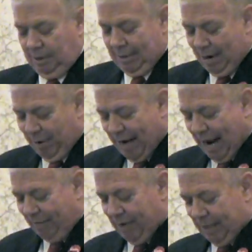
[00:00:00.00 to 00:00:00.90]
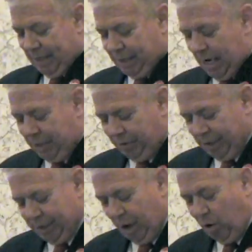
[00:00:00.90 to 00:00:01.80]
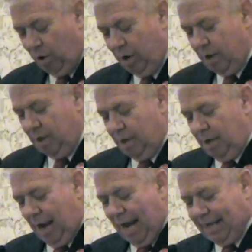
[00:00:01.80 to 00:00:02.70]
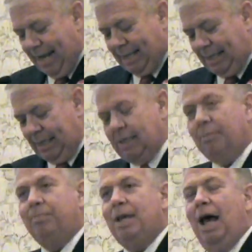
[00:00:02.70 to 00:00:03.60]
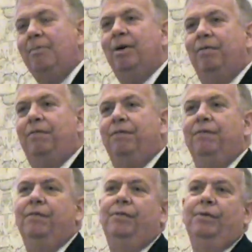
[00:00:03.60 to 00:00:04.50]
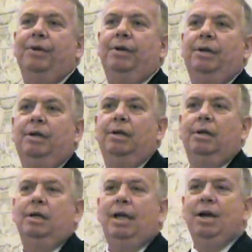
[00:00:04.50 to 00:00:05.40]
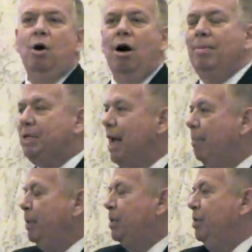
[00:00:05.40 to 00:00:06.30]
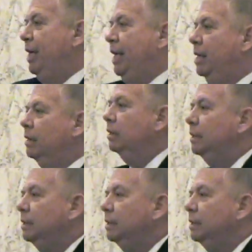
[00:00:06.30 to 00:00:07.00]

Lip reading: that we have in this country. So I think this is a time of enormous opportunity